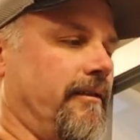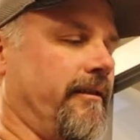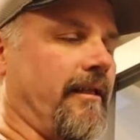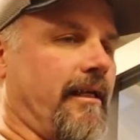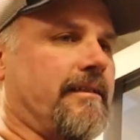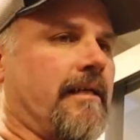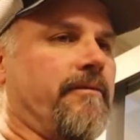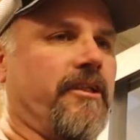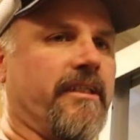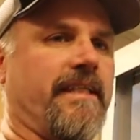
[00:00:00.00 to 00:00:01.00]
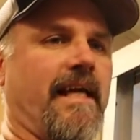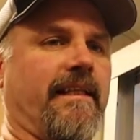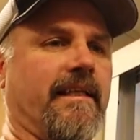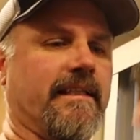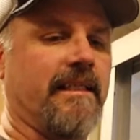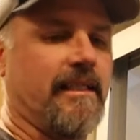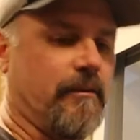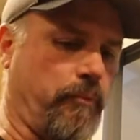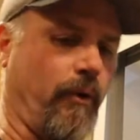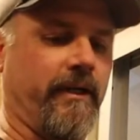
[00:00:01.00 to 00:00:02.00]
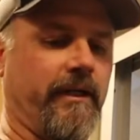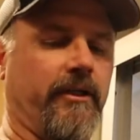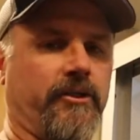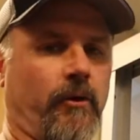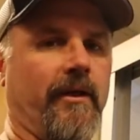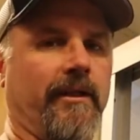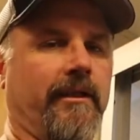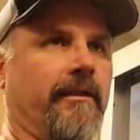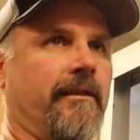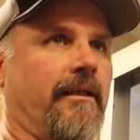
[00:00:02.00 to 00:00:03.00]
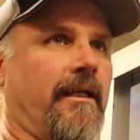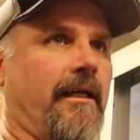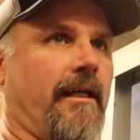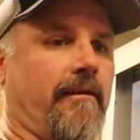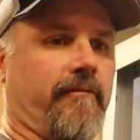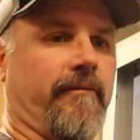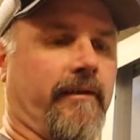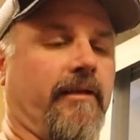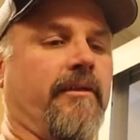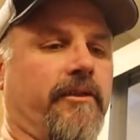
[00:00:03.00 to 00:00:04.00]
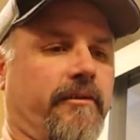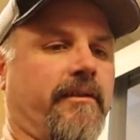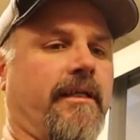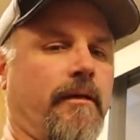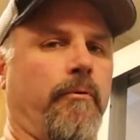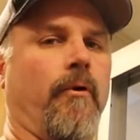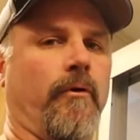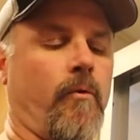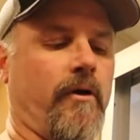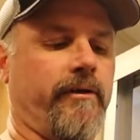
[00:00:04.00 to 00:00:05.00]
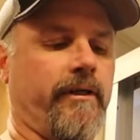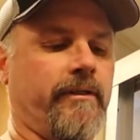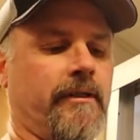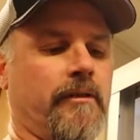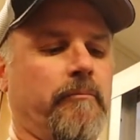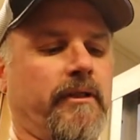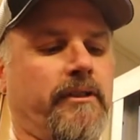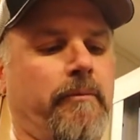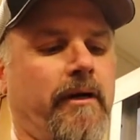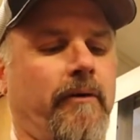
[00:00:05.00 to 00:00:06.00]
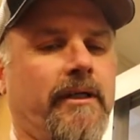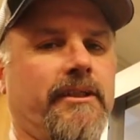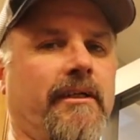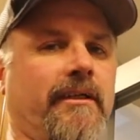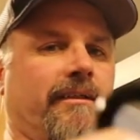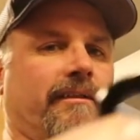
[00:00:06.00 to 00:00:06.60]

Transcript: and a lot of times you just take this, point it in your toilet, and just keep pouring water in, but you better watch out